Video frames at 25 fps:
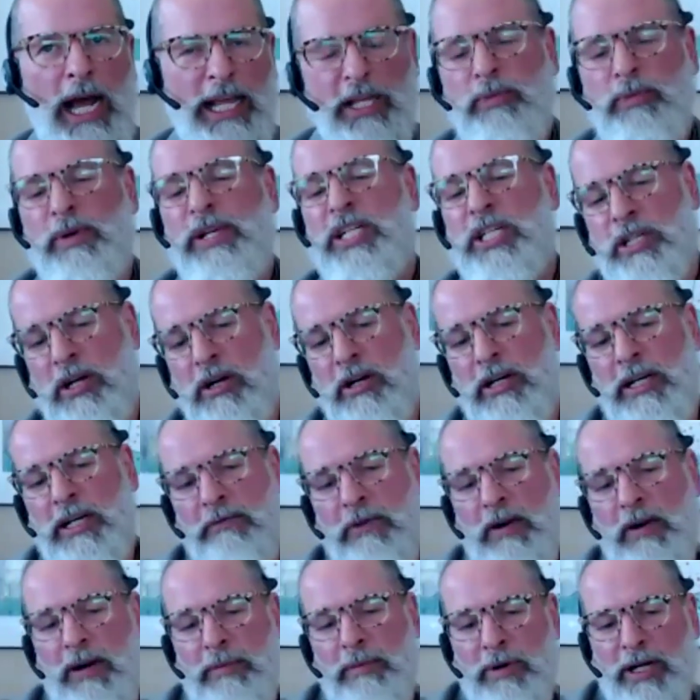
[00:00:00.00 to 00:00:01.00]
I think we
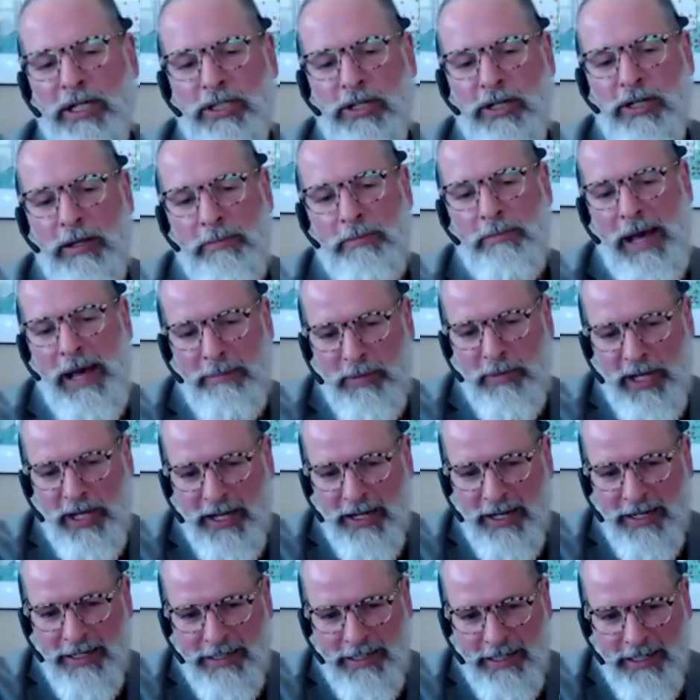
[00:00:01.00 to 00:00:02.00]
started very much on the
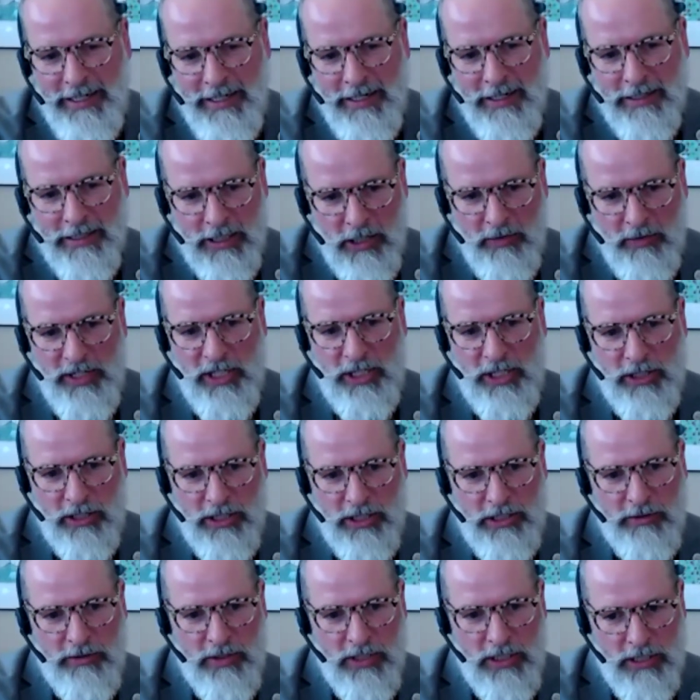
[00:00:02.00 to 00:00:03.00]
mapping idea. So
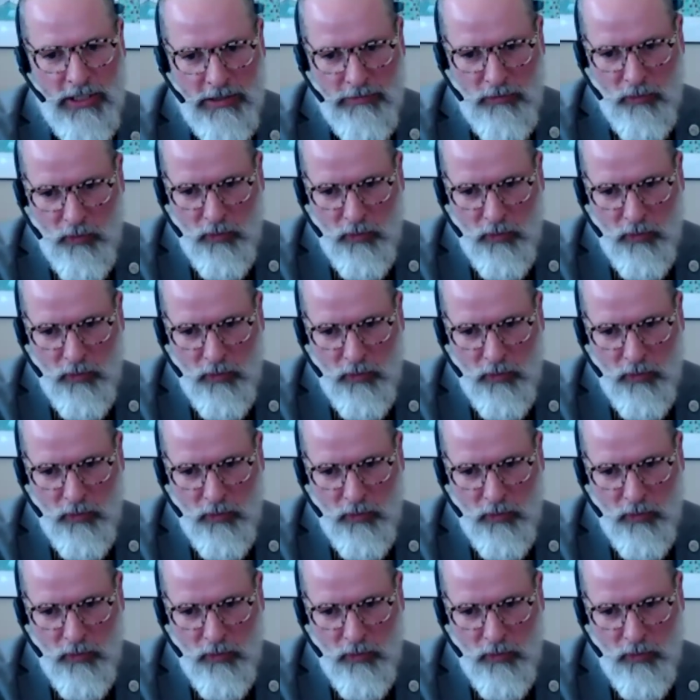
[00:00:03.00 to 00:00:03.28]
ensure students